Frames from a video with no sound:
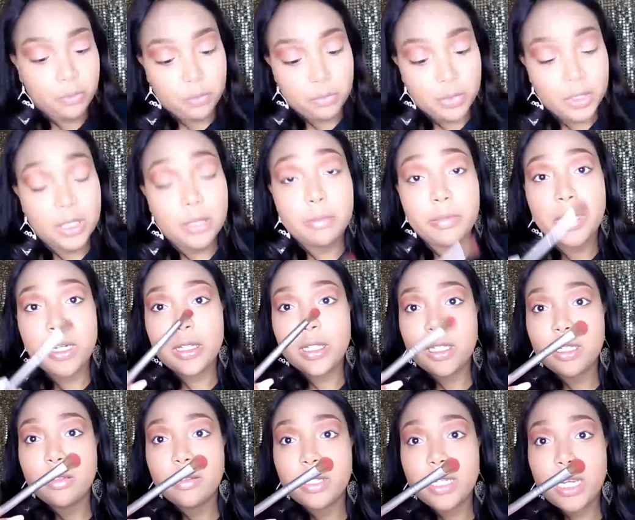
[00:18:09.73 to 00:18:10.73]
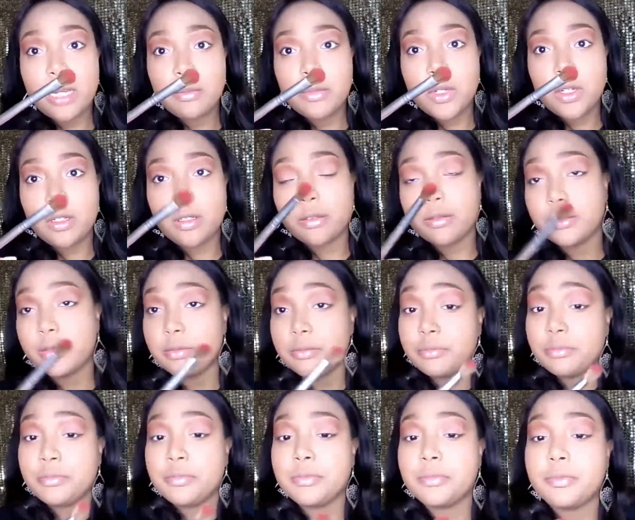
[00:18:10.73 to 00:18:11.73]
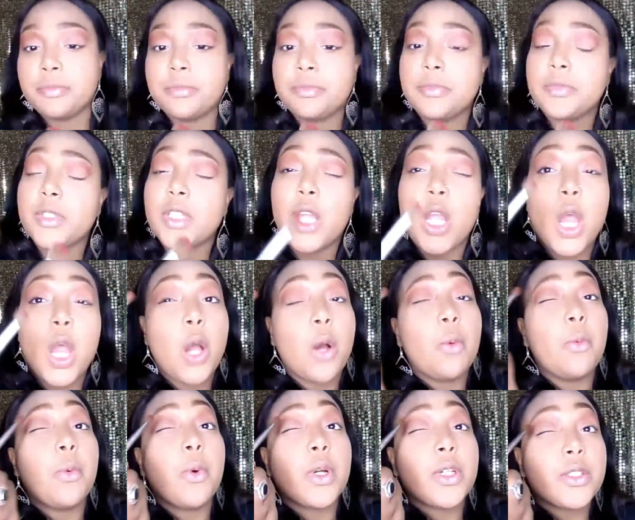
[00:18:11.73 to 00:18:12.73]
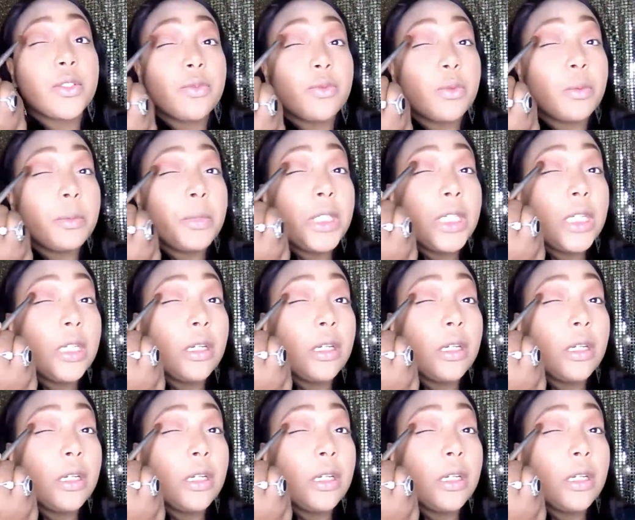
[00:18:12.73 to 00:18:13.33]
It barely even came off. Works for me.